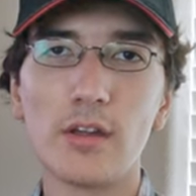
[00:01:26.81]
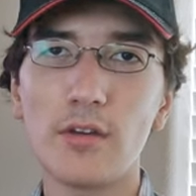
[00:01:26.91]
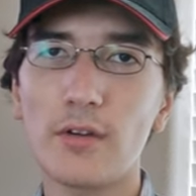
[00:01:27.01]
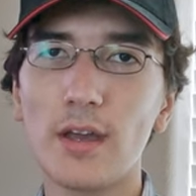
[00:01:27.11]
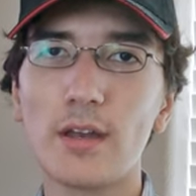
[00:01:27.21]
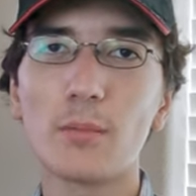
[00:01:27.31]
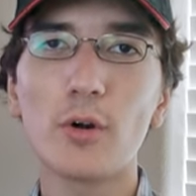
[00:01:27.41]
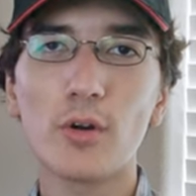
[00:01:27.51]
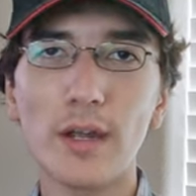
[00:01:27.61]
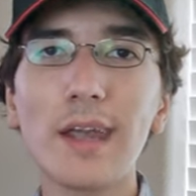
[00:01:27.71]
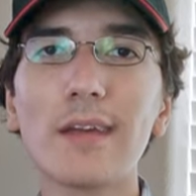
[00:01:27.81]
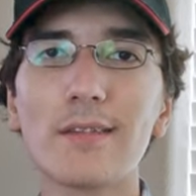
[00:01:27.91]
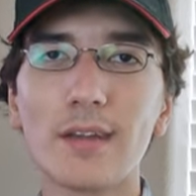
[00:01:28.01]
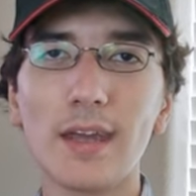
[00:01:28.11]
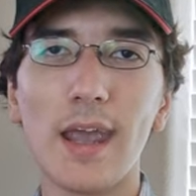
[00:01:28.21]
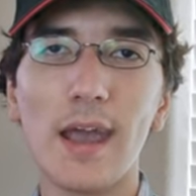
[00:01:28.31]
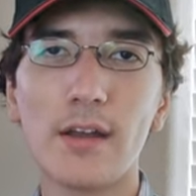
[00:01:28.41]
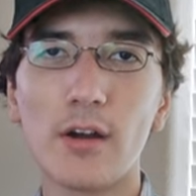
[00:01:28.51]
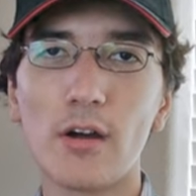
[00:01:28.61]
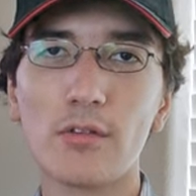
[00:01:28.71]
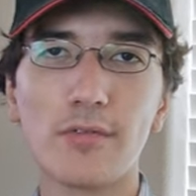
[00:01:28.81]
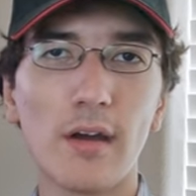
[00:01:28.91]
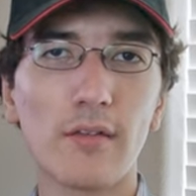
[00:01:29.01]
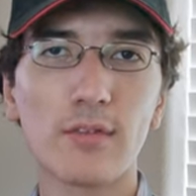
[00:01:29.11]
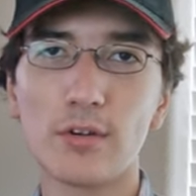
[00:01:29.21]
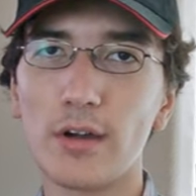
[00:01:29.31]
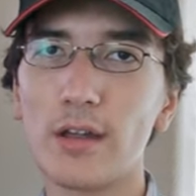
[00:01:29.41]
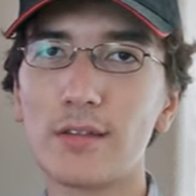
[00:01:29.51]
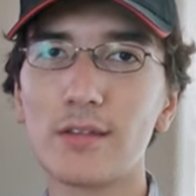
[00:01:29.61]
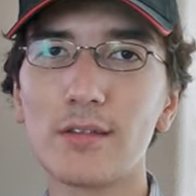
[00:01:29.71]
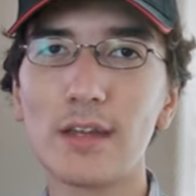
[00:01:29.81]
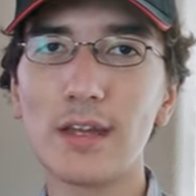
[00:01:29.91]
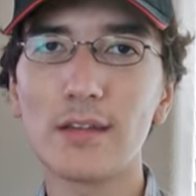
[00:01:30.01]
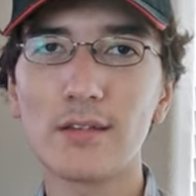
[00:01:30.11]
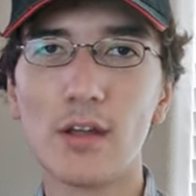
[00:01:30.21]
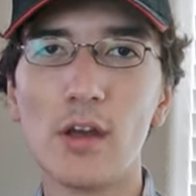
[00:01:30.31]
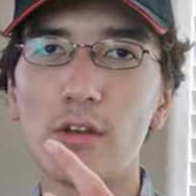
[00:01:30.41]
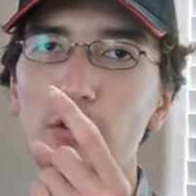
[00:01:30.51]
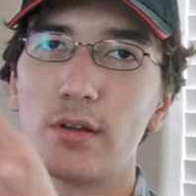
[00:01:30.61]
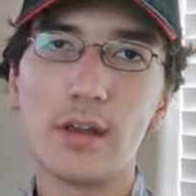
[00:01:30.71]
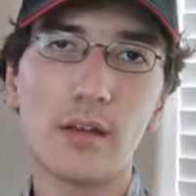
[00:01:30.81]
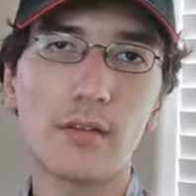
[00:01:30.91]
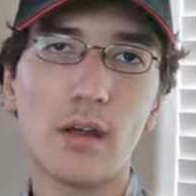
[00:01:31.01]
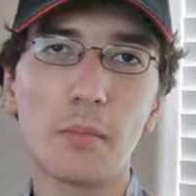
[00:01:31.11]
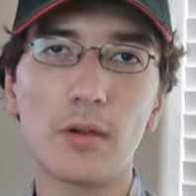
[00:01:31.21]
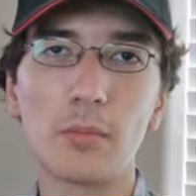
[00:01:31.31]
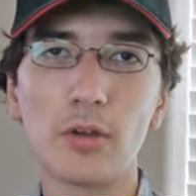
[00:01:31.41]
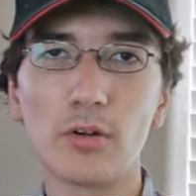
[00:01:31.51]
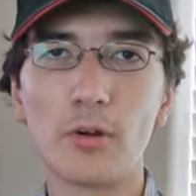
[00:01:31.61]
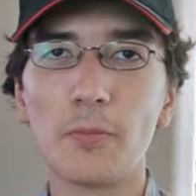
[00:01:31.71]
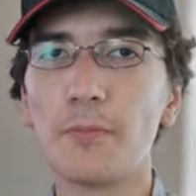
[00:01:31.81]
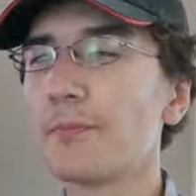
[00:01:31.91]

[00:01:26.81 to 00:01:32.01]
you can more easily add hard drives or SSDs to a desktop computer.